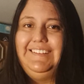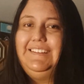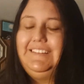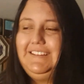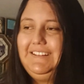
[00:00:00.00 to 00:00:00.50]

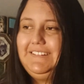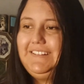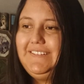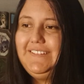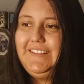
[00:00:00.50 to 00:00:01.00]
you know,
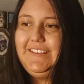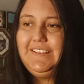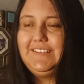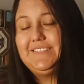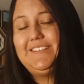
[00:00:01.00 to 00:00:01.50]
type of thing.
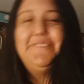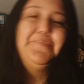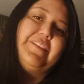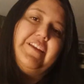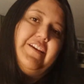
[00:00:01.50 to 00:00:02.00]
So,
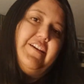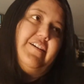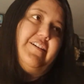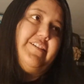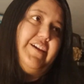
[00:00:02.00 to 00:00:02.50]

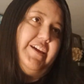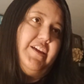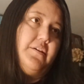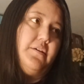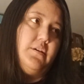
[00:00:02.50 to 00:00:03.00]
okay,
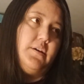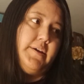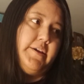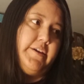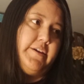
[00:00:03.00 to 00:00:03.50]

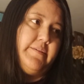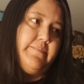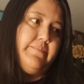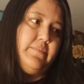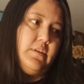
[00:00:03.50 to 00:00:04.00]

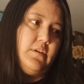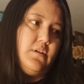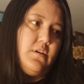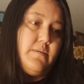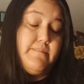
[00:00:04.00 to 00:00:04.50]
um,
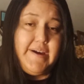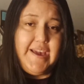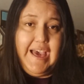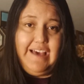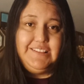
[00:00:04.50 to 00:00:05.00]
my
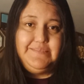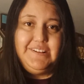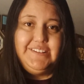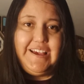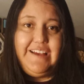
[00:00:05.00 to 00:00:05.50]
house
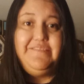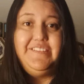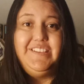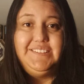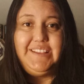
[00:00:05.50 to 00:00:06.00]
burnt down for
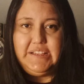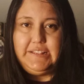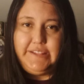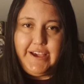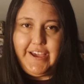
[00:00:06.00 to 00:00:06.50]
the
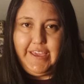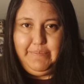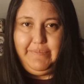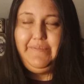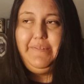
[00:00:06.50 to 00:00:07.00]
second
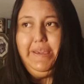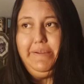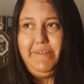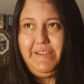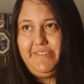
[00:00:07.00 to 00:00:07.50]
time. Like
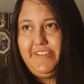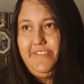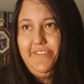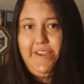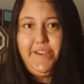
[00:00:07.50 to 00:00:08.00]
my
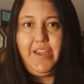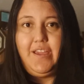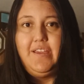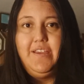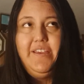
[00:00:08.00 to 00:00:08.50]
brother, like
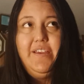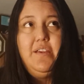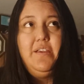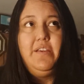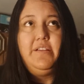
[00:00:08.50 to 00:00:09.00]

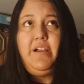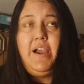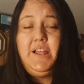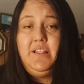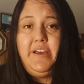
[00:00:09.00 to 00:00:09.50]

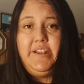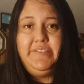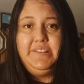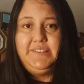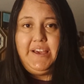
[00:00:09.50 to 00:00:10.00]
had a lot of
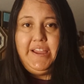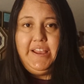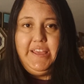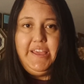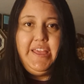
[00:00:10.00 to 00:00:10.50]

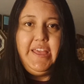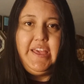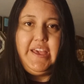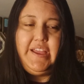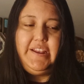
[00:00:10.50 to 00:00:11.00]
anxiety,
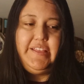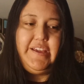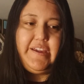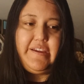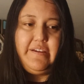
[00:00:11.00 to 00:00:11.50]
and he
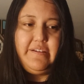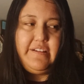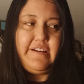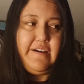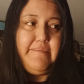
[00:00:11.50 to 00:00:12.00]
like
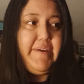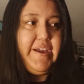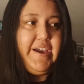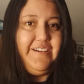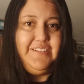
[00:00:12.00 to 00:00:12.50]
got my
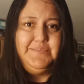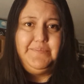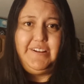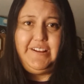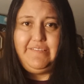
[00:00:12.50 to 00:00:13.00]
house
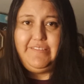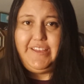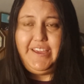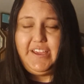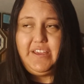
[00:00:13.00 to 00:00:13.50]
burnt with
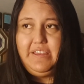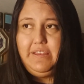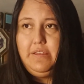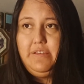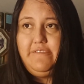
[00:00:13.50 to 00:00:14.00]
like
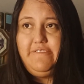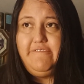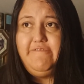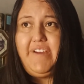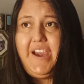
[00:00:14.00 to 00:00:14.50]

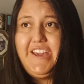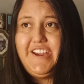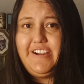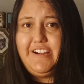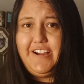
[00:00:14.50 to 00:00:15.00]

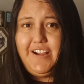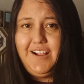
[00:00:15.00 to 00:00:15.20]
fire.